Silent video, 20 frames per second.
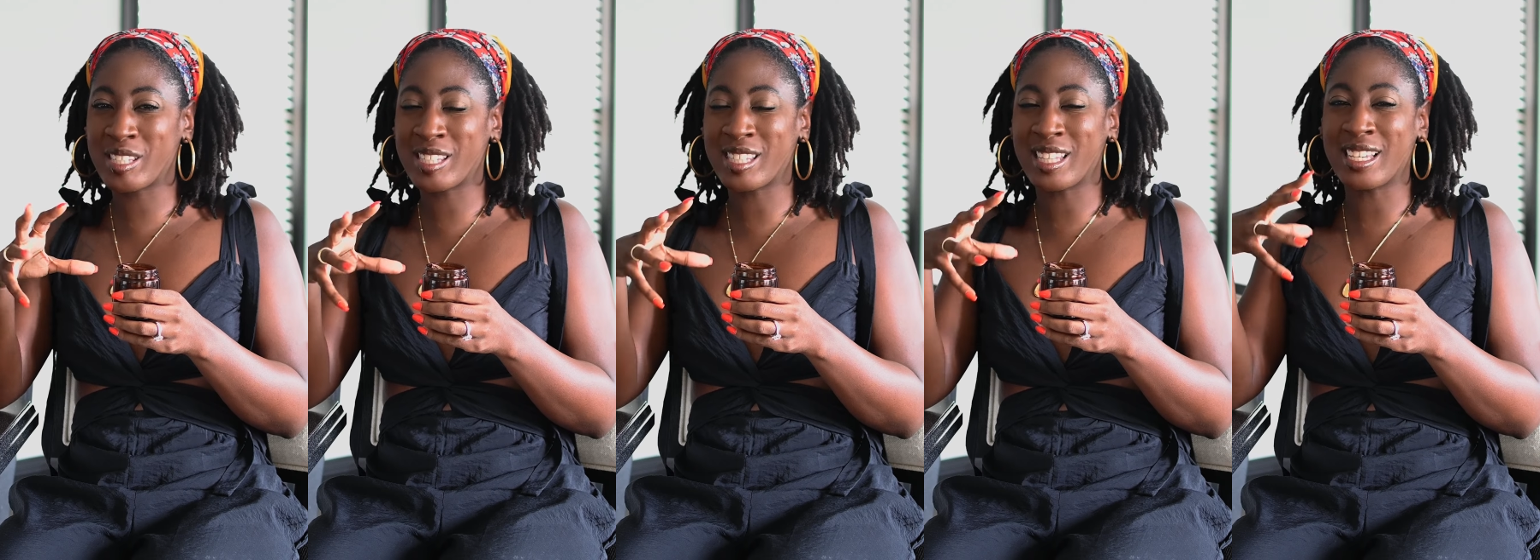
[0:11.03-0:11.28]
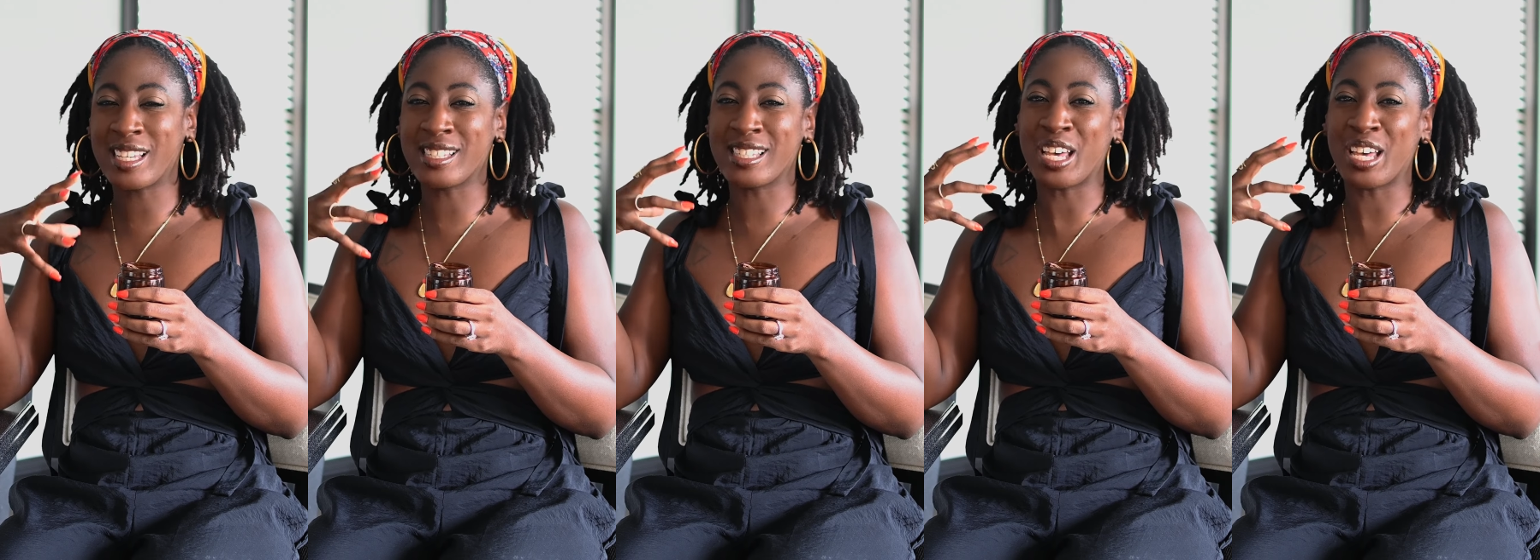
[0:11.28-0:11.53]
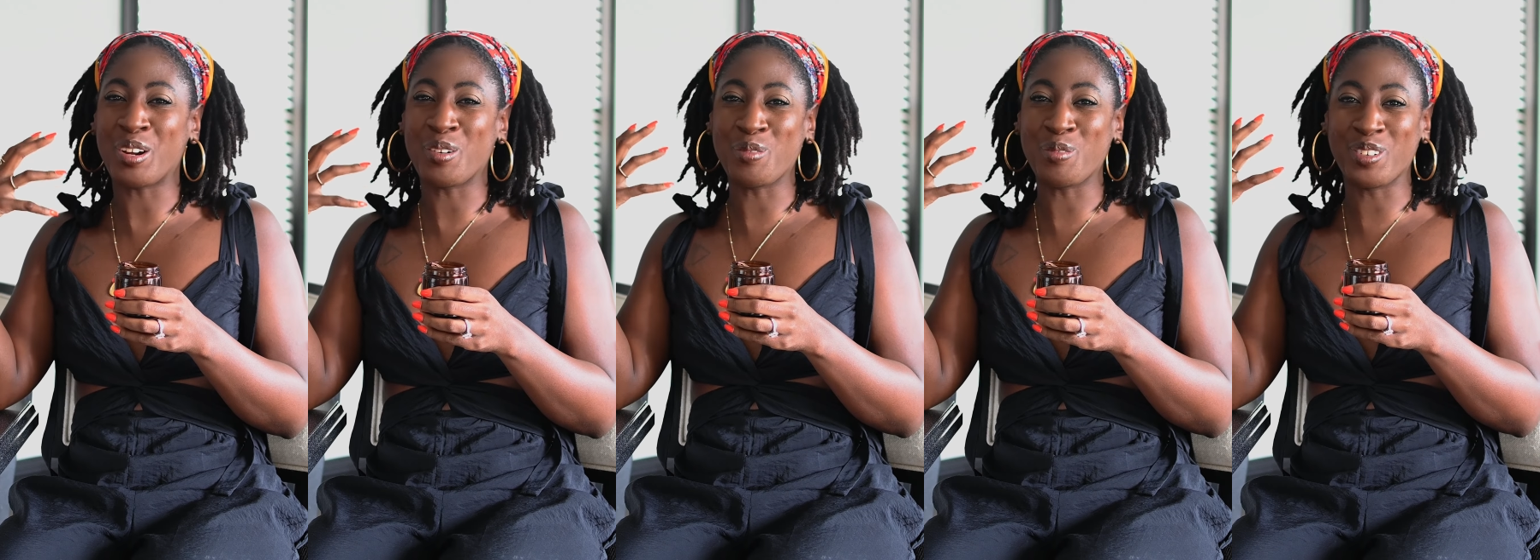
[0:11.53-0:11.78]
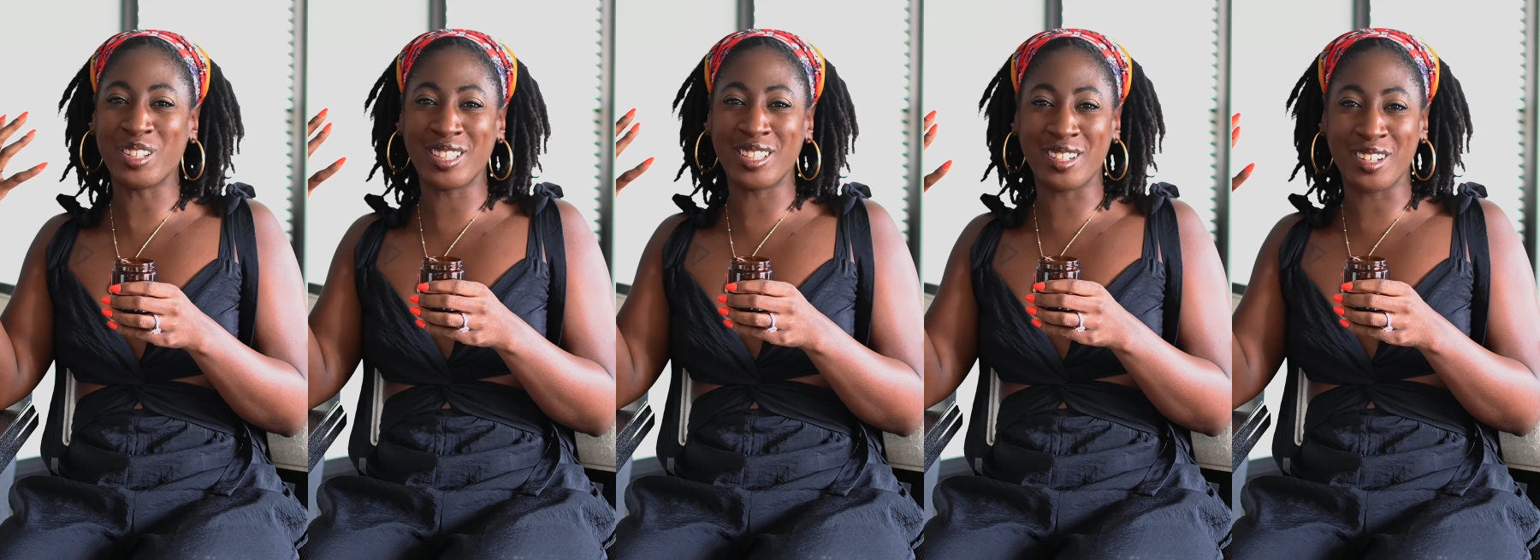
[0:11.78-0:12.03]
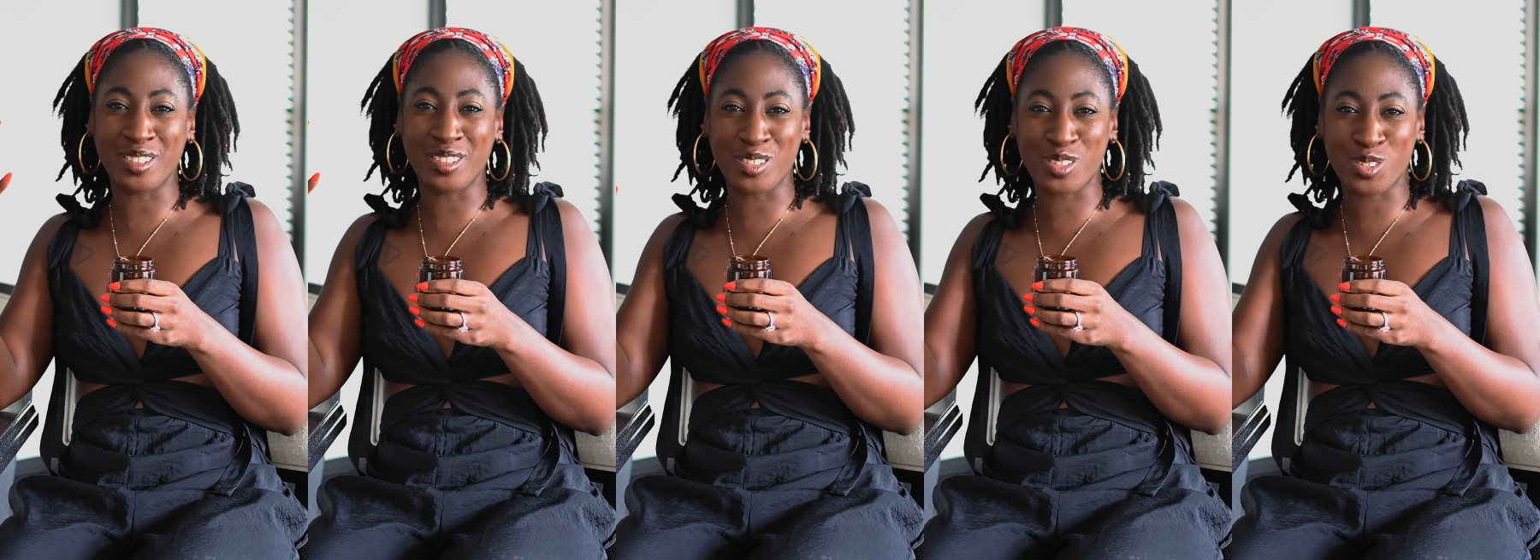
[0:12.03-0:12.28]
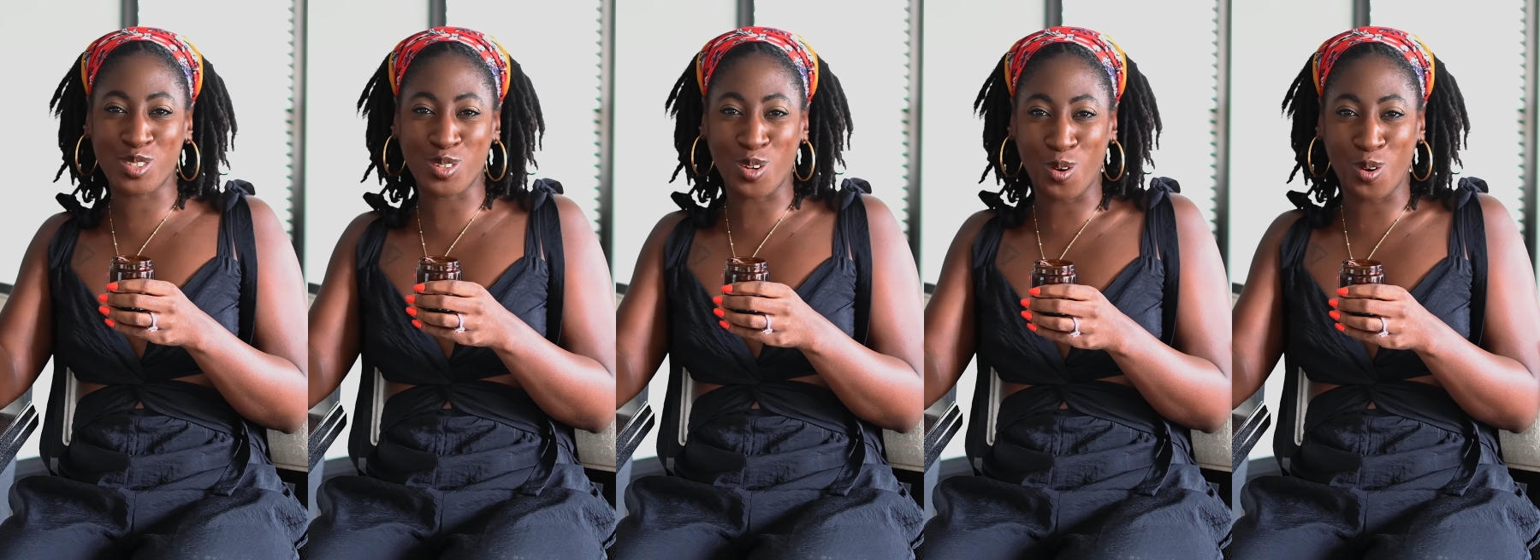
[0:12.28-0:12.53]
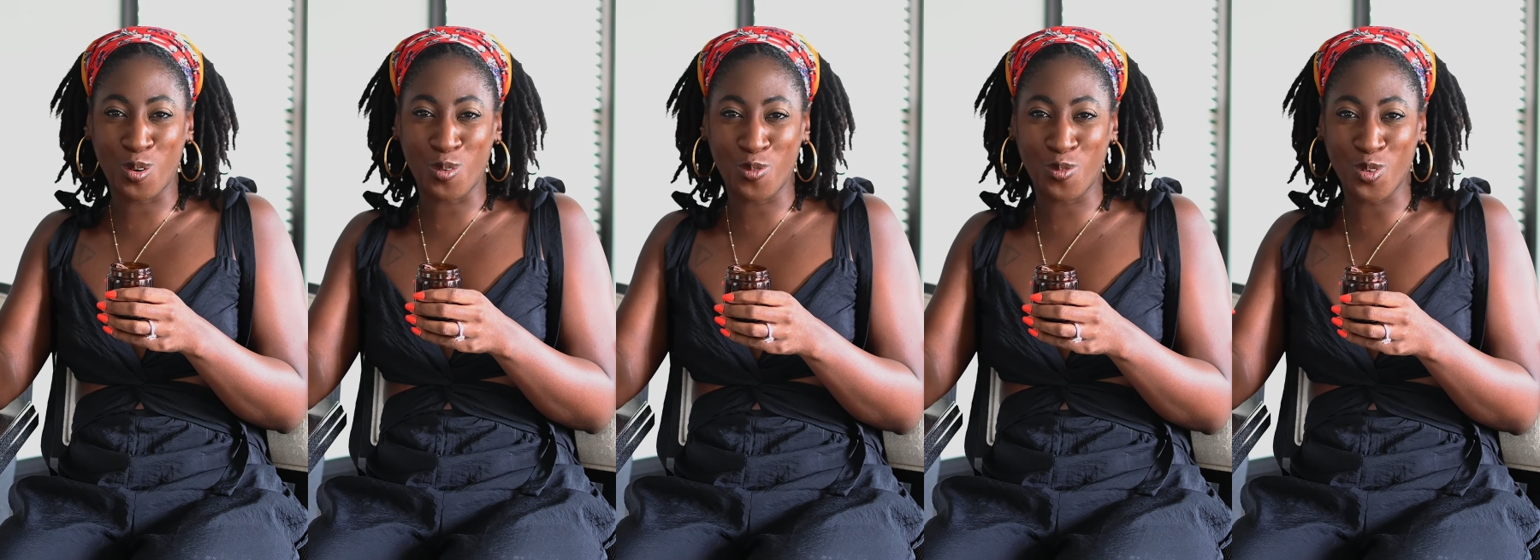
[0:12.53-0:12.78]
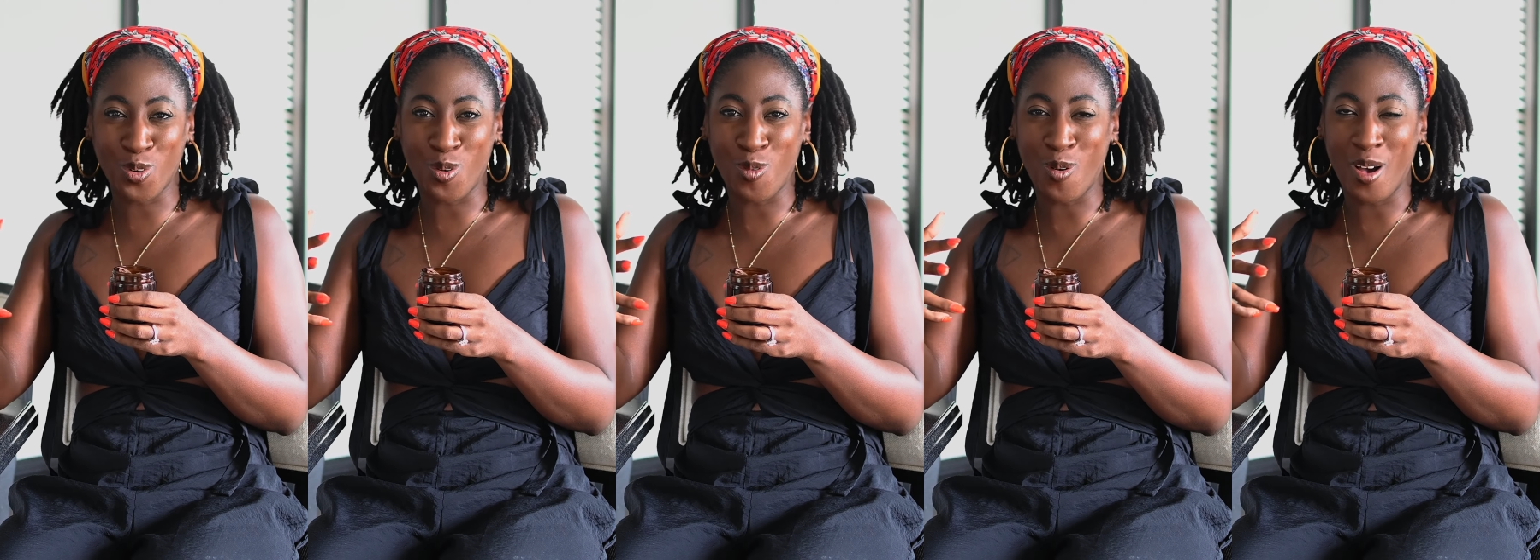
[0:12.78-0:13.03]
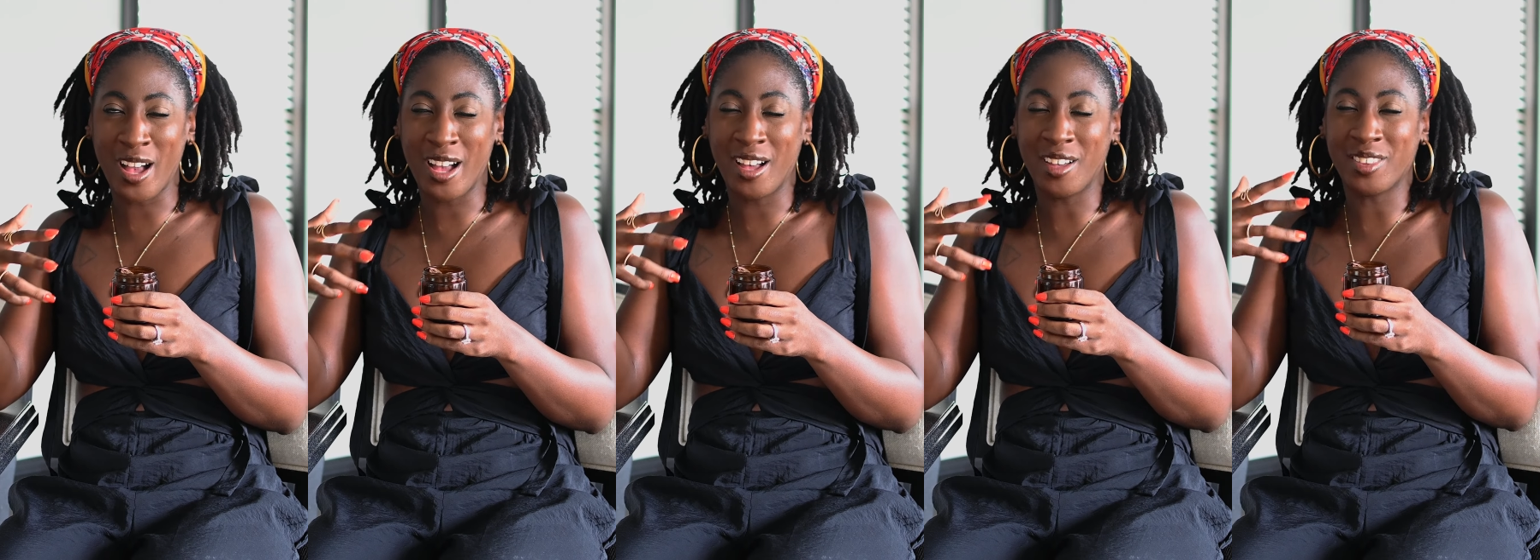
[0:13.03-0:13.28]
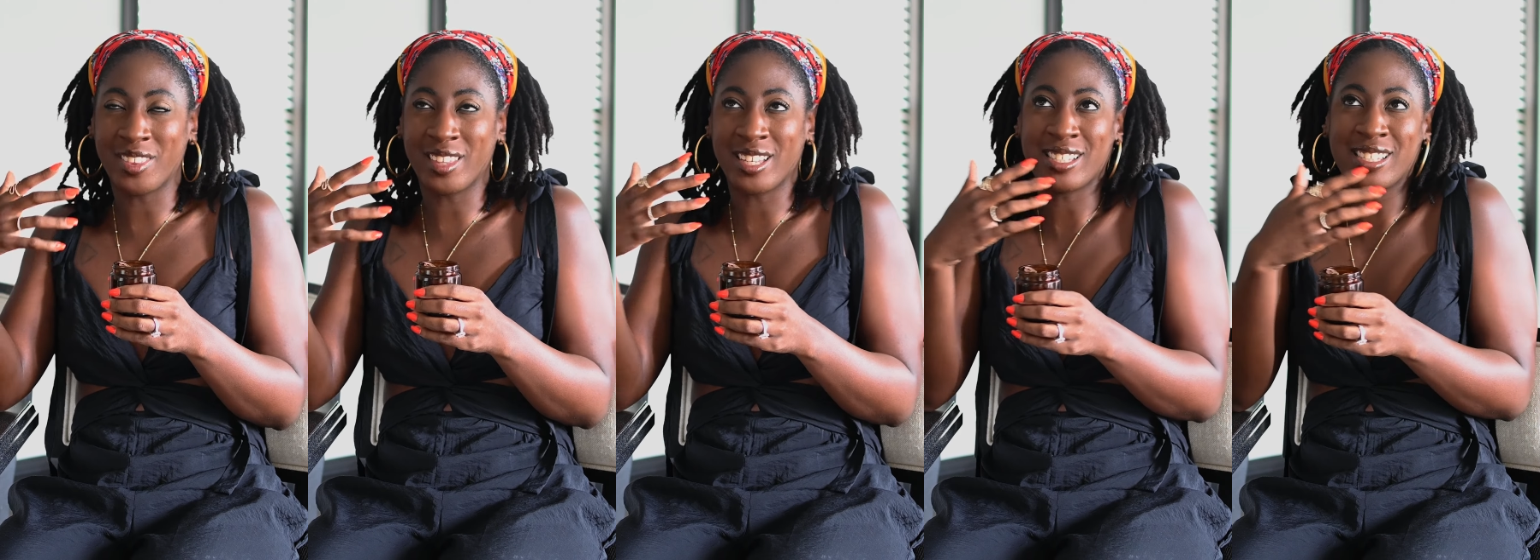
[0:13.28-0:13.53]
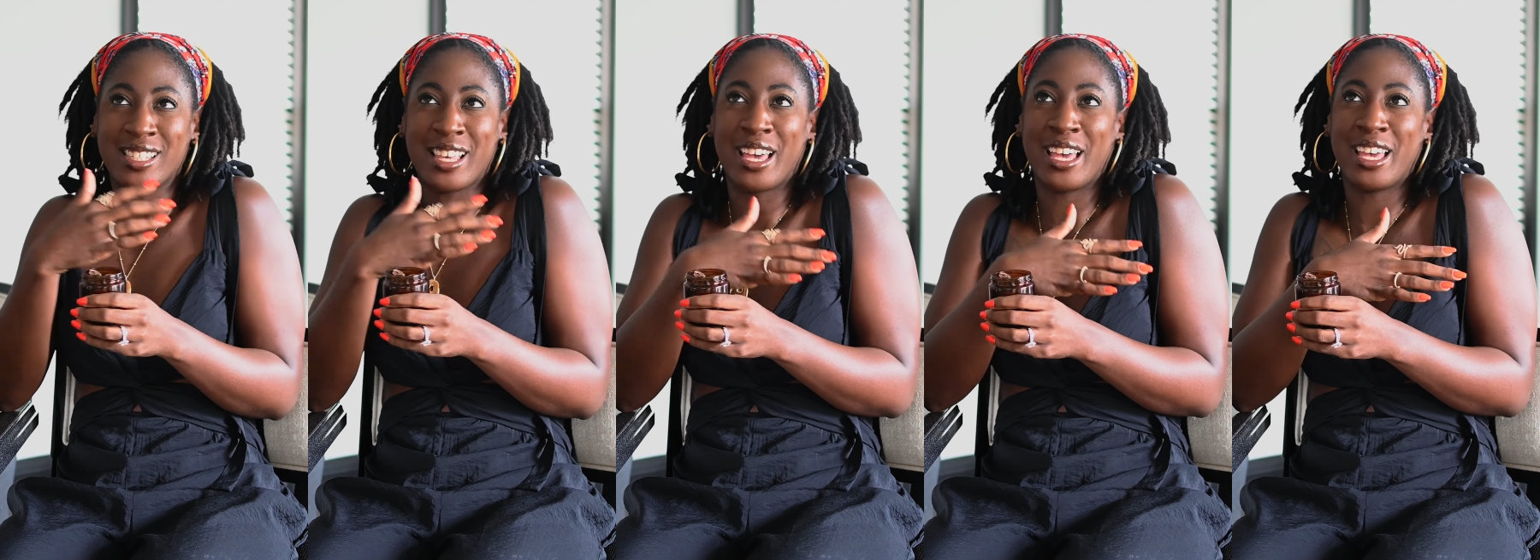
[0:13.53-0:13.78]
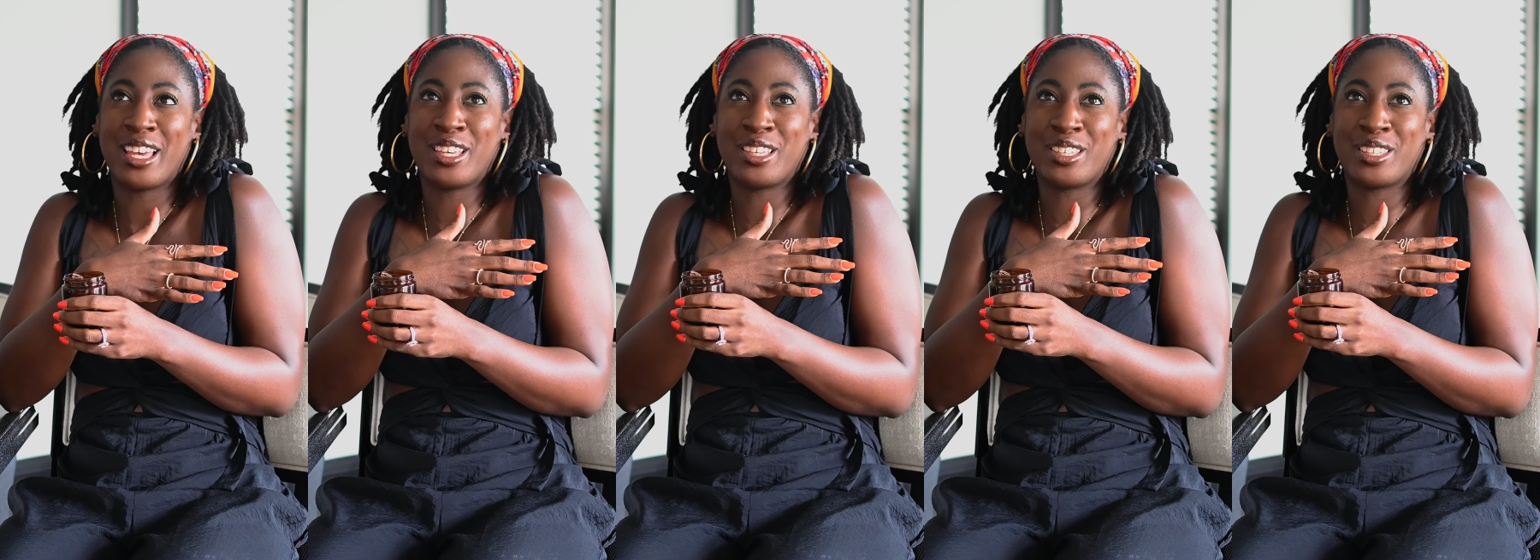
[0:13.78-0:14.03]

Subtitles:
things that are really on the stove for a while, things that,